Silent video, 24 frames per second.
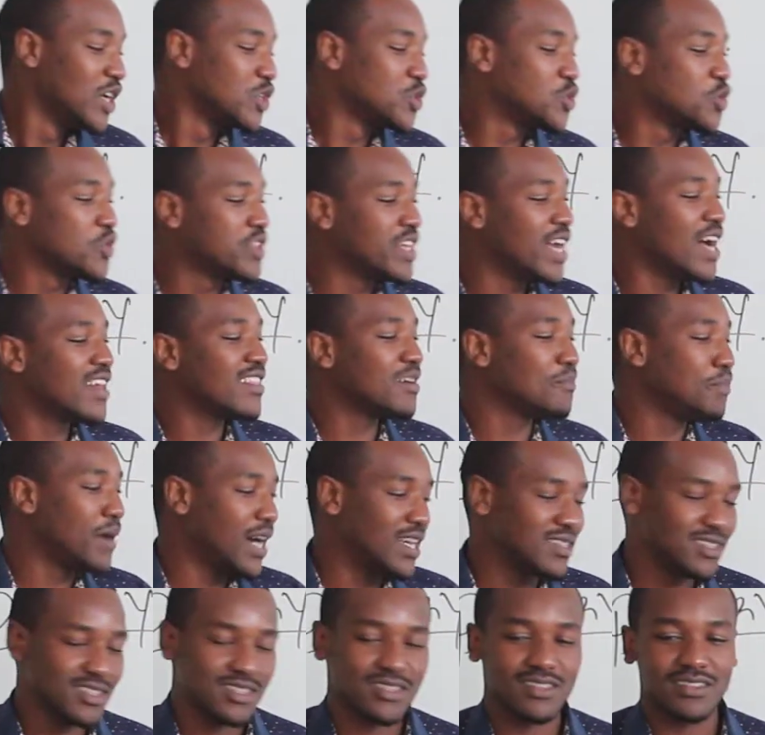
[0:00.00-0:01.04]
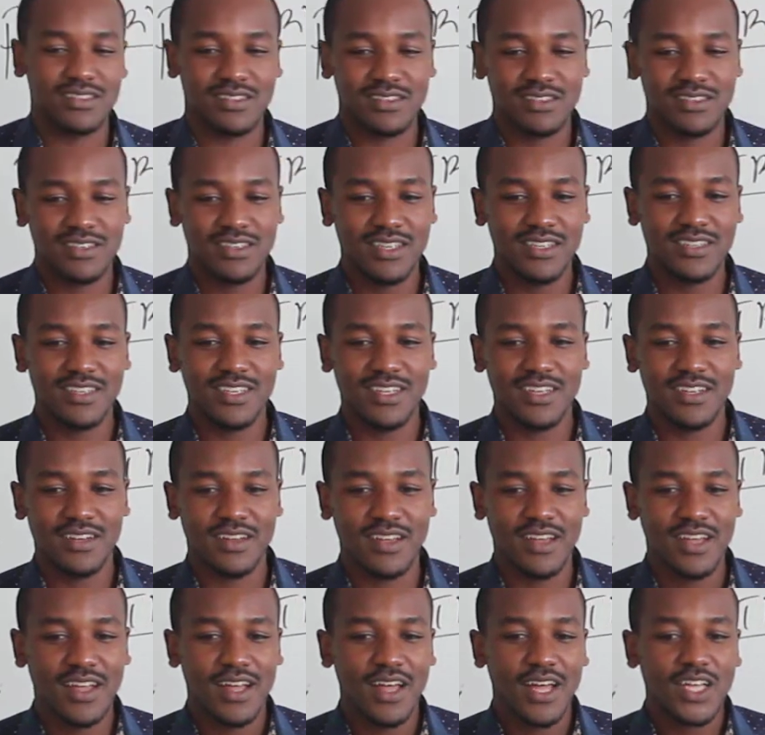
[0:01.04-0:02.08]
to the other person, isn't it?
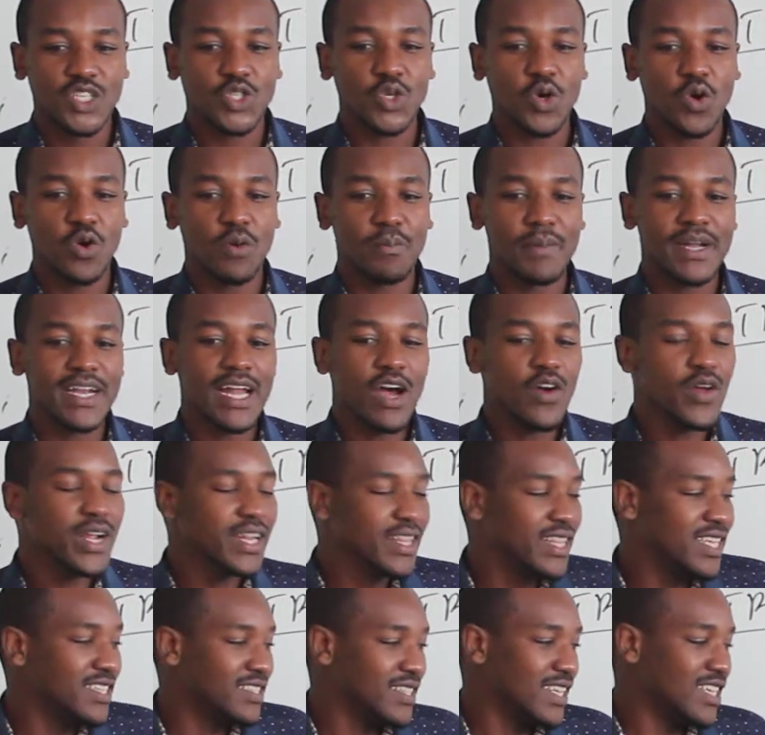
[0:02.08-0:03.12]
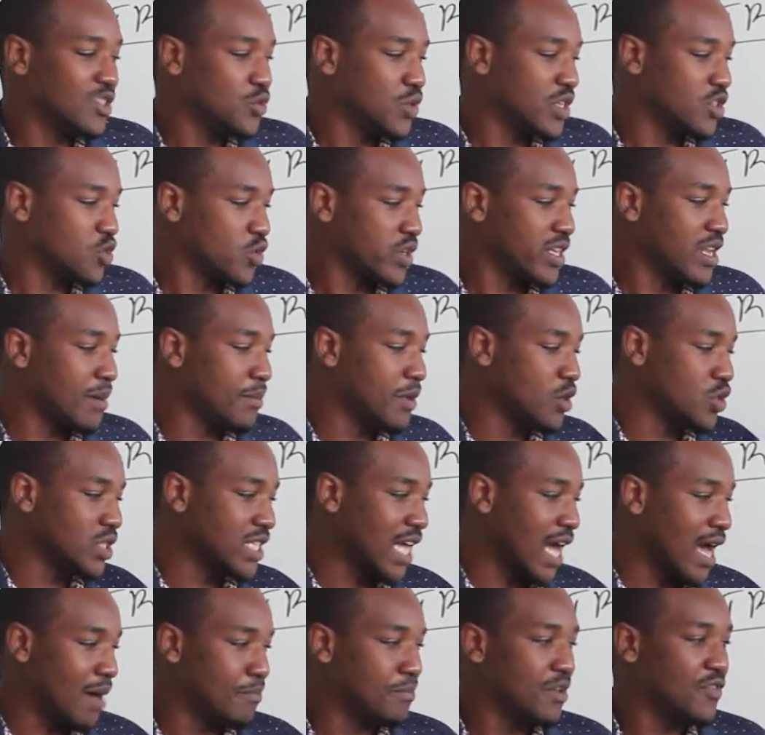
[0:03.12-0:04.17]
So, but now in this case we are talking about a
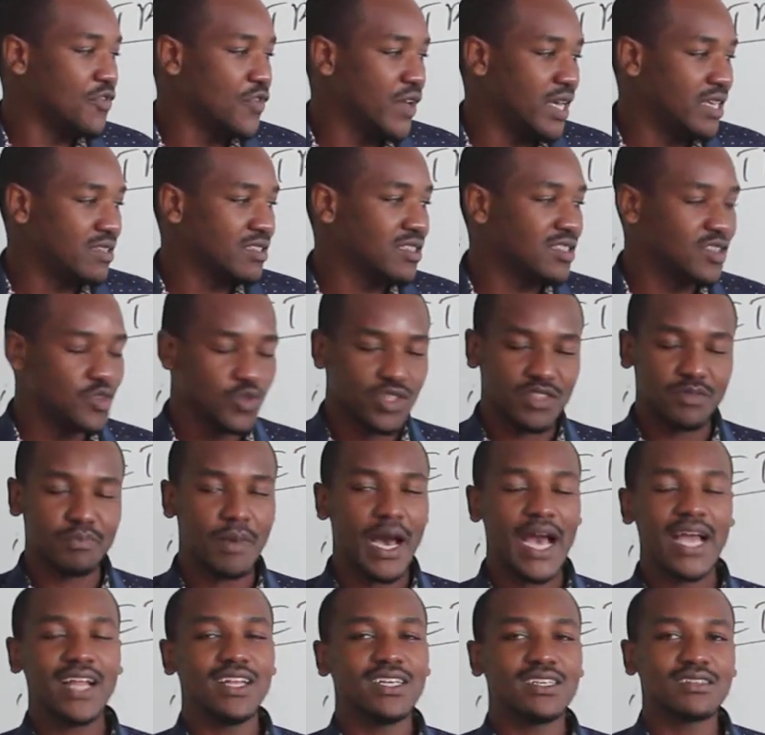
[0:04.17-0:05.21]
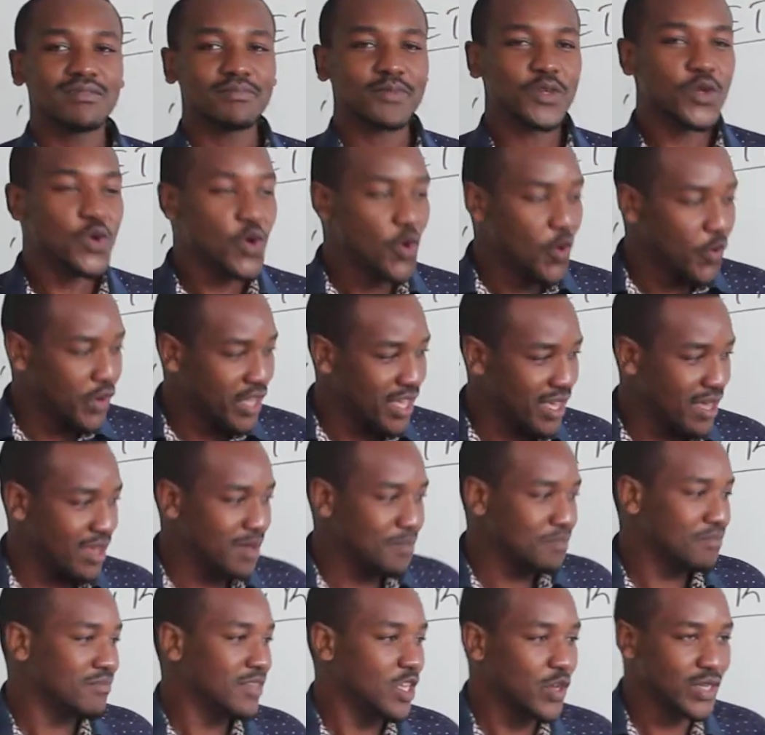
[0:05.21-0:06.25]
happy face, you're smiling, you're
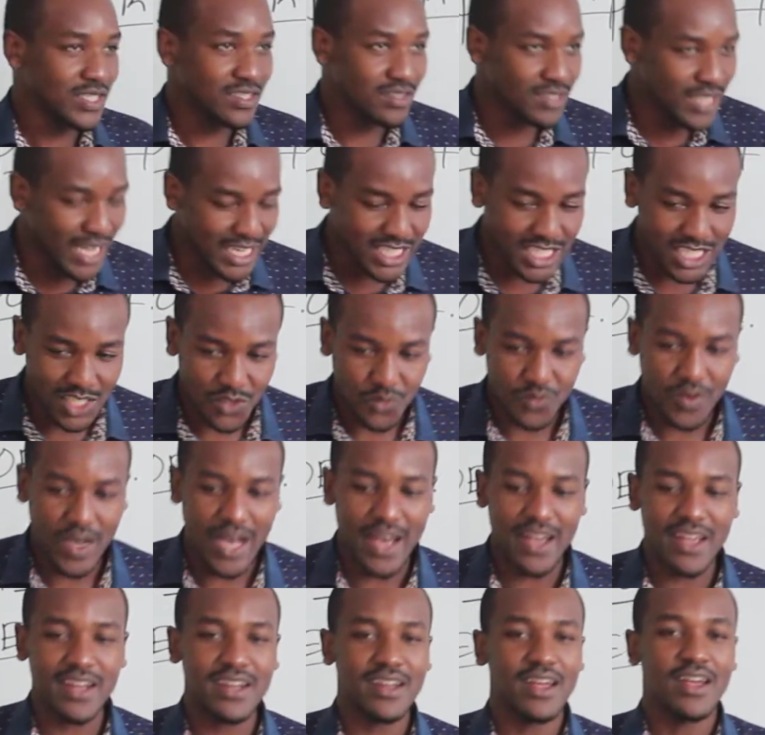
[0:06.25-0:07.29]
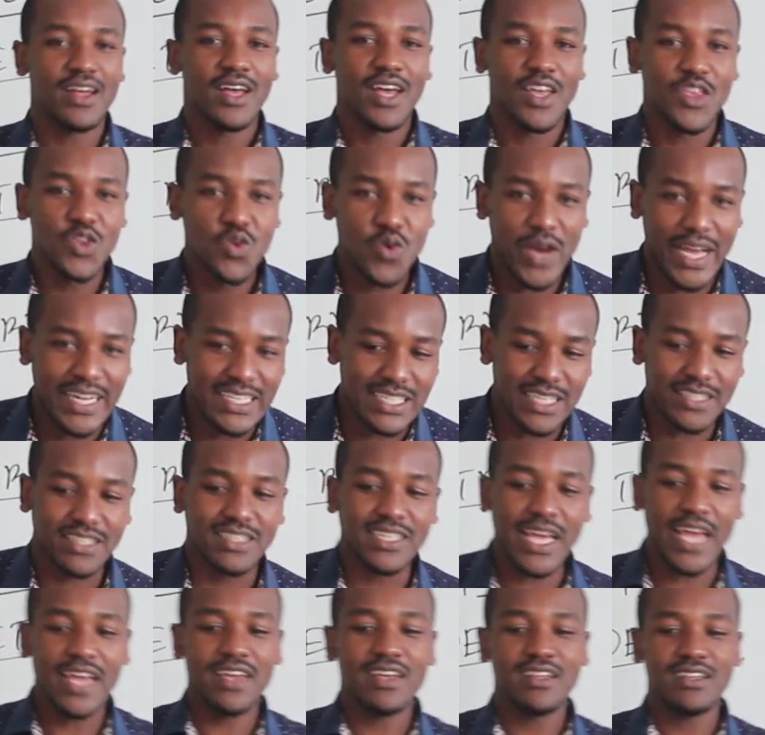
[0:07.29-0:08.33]
okay, you're satisfied, you're
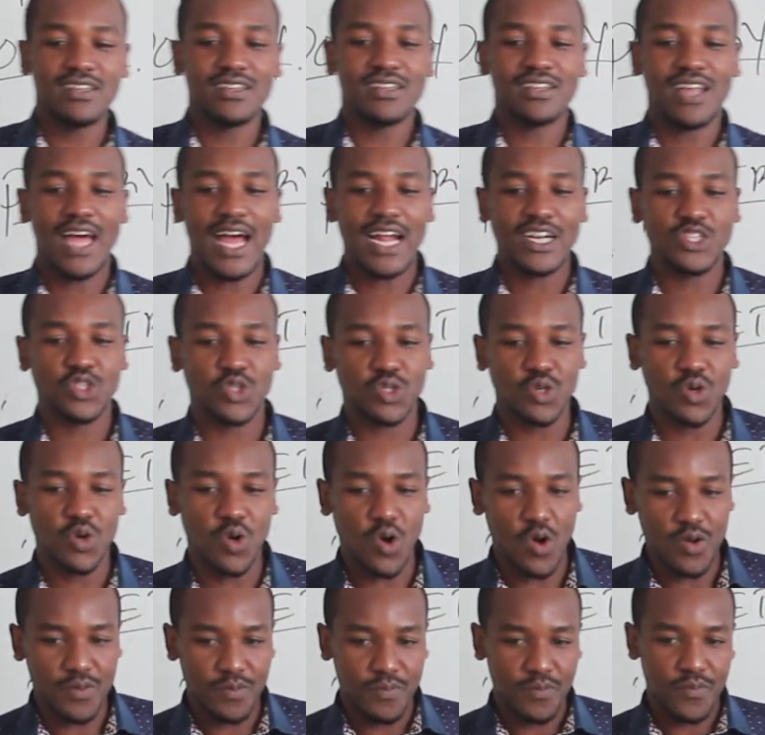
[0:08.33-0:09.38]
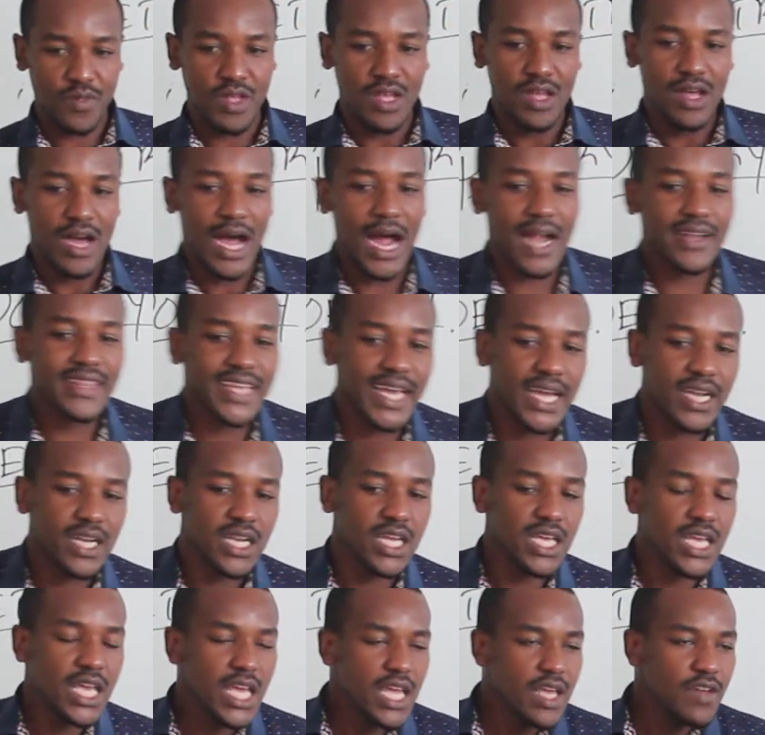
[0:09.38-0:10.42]
entertained, and so on. And then
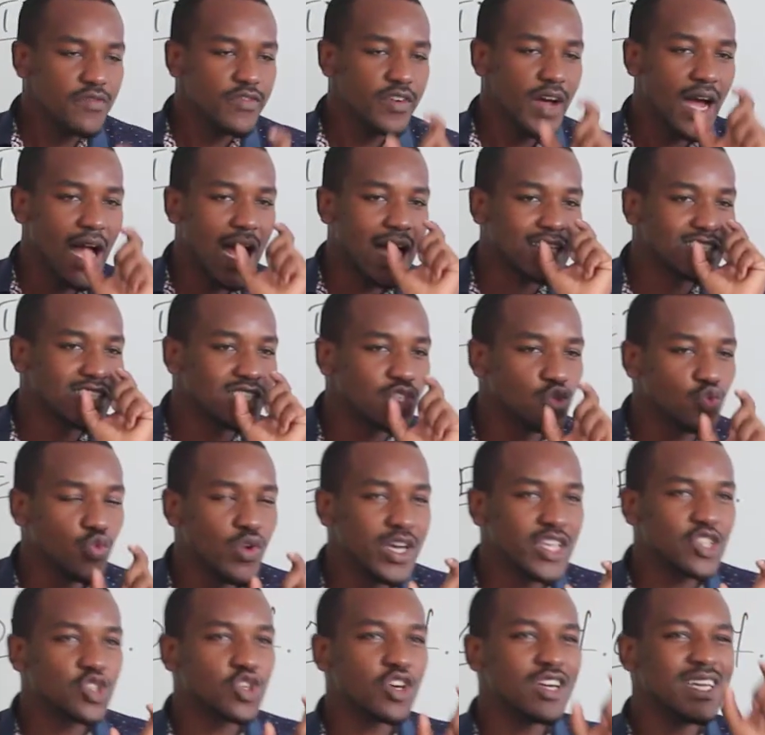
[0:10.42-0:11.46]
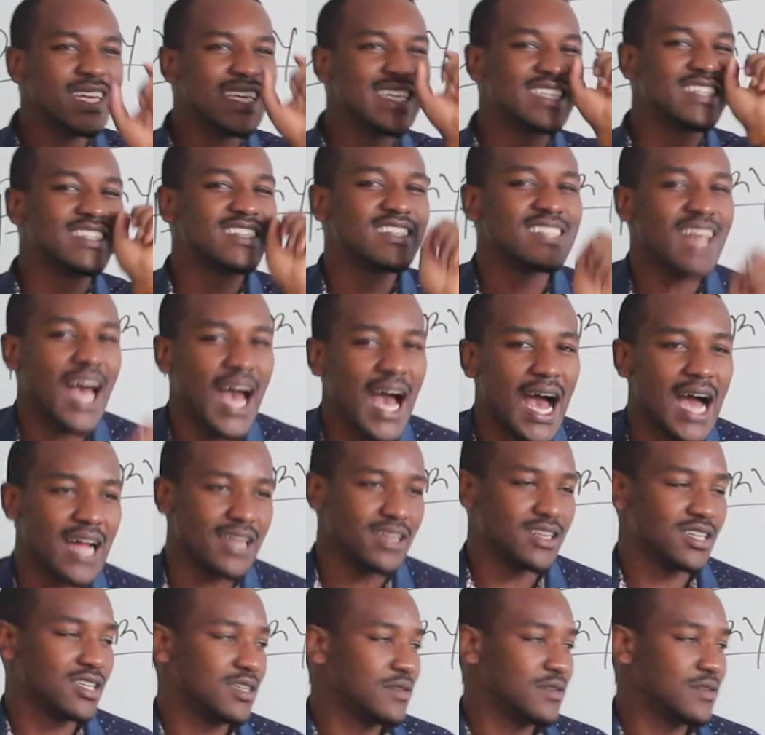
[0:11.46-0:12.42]
if a situation is sad,